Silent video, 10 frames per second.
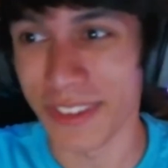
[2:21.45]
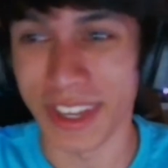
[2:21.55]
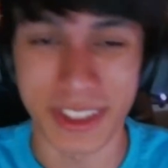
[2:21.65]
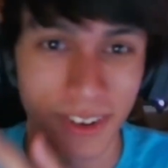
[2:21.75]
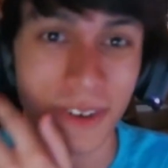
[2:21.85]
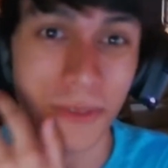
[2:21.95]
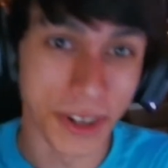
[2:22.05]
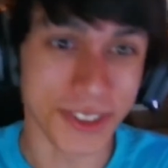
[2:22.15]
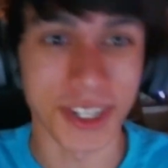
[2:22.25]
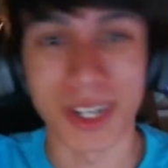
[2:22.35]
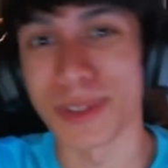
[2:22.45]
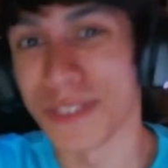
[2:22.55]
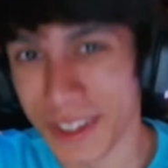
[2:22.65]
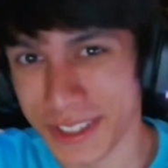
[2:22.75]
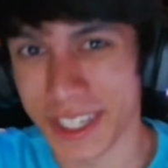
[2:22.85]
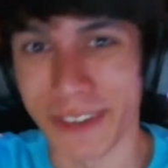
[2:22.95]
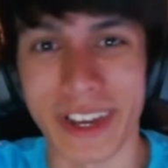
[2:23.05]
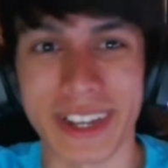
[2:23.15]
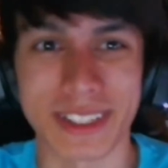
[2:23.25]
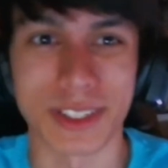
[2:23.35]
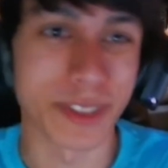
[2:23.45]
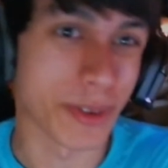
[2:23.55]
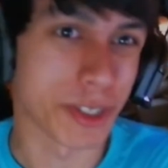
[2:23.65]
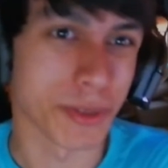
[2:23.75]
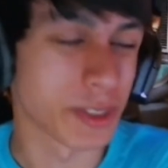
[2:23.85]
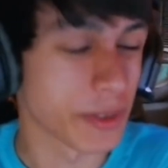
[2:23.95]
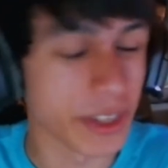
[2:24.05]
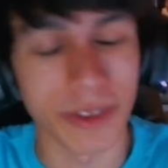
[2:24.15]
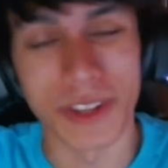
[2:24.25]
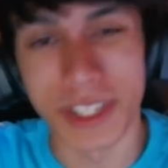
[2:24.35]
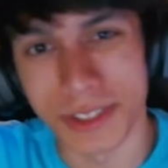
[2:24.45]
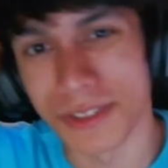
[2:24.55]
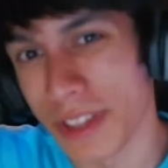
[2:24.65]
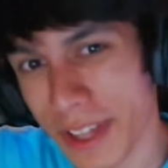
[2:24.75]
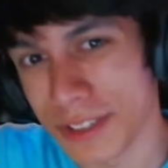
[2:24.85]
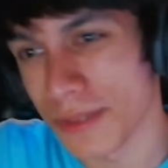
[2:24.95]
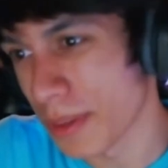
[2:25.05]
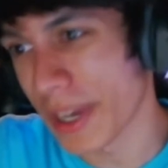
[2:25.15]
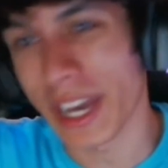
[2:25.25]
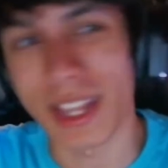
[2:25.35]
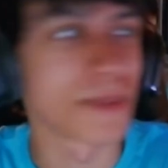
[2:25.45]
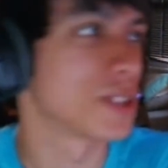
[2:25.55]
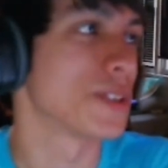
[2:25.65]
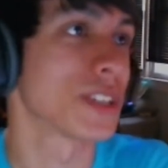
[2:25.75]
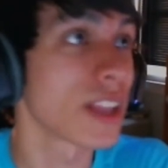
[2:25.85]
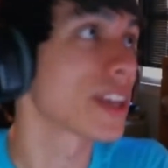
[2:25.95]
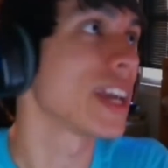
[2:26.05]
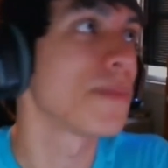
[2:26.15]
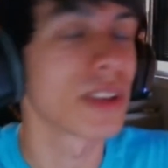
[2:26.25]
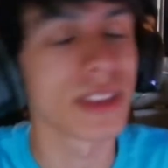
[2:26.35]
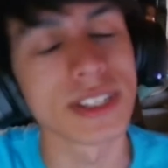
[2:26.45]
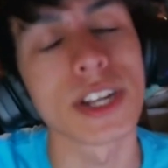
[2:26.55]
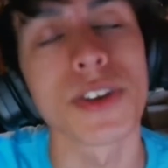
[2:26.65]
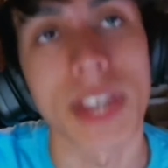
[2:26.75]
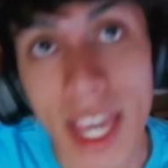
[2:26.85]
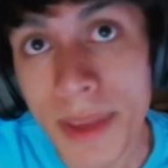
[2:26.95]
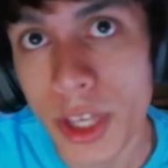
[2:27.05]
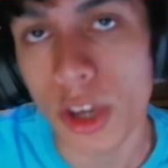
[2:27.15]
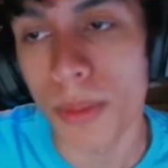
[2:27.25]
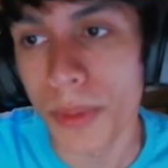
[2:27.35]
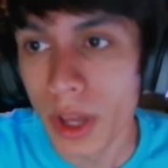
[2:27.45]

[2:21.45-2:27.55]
Like, there are real tournaments for this stuff, guys. Super Smash Bros. Melee, released in 2001 by HAL Laboratories on the Nintendo GameCube.